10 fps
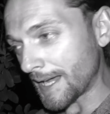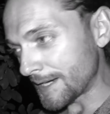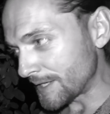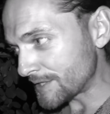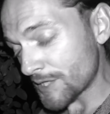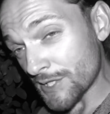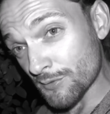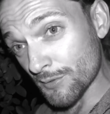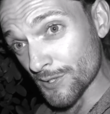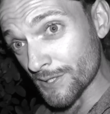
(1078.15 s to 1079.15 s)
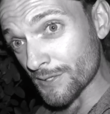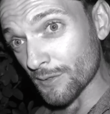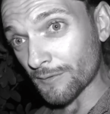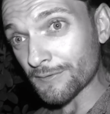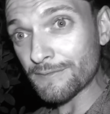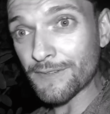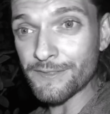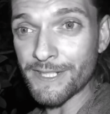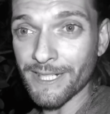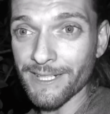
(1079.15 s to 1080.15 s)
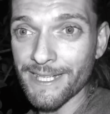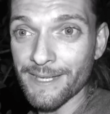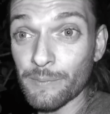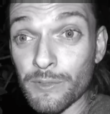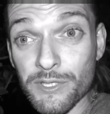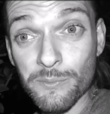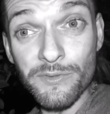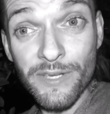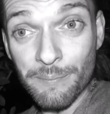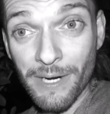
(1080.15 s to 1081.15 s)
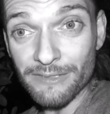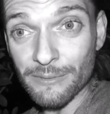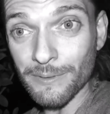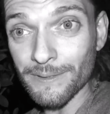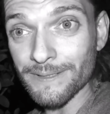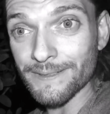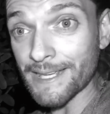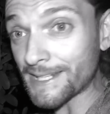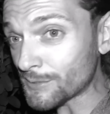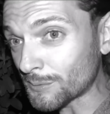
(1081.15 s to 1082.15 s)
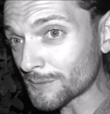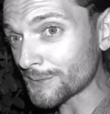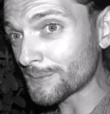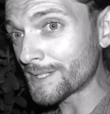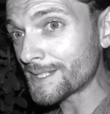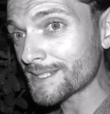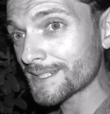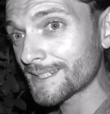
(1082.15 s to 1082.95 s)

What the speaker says: And his instructions are often very clear, but some are in parable. And he told you this.